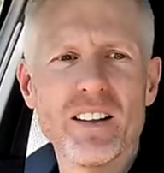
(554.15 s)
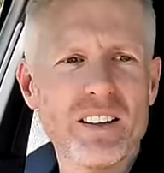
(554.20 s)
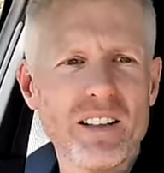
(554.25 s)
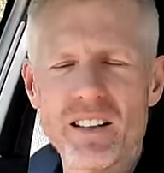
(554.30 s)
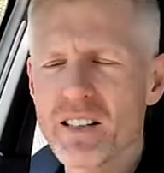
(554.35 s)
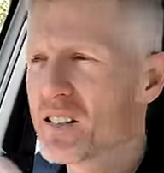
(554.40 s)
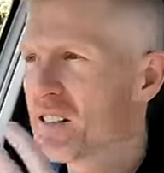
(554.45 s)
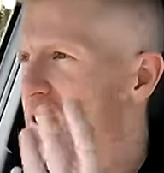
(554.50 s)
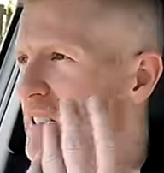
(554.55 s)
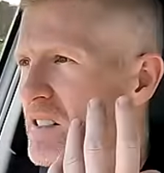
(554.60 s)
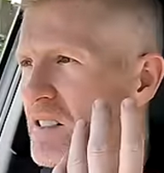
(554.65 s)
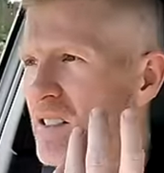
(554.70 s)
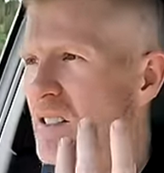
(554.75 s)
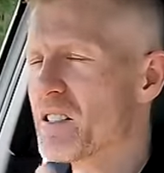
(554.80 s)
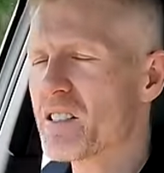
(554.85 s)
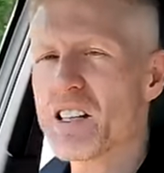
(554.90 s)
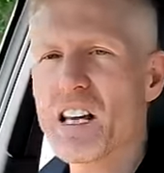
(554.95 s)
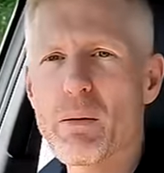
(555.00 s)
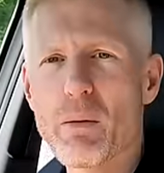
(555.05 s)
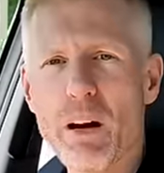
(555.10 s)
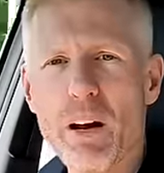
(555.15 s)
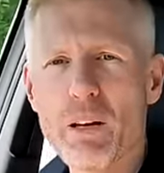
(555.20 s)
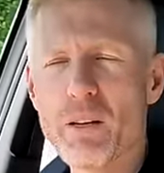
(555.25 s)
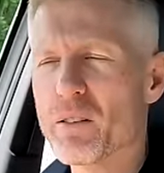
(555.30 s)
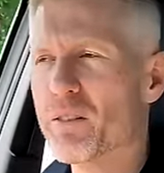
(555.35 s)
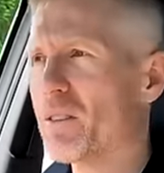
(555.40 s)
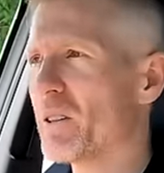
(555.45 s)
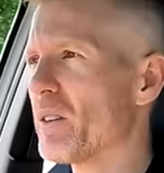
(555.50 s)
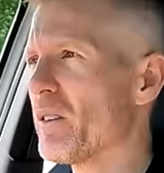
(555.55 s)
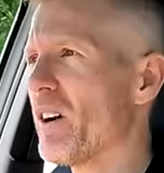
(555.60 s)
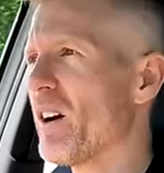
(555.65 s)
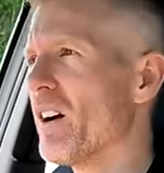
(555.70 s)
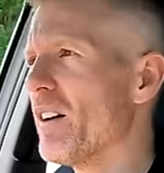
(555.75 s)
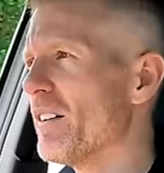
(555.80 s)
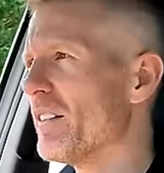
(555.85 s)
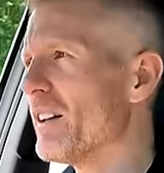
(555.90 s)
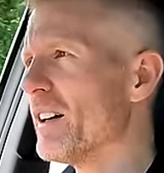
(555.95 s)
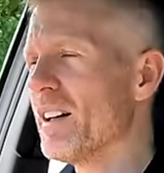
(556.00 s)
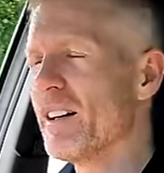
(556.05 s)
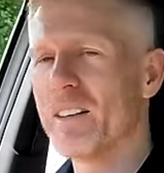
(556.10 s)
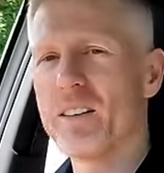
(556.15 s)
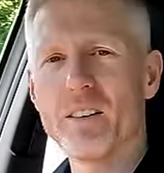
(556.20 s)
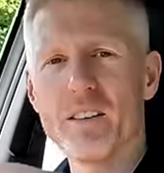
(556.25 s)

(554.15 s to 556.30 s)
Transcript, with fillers: the seats are the same height off the ground.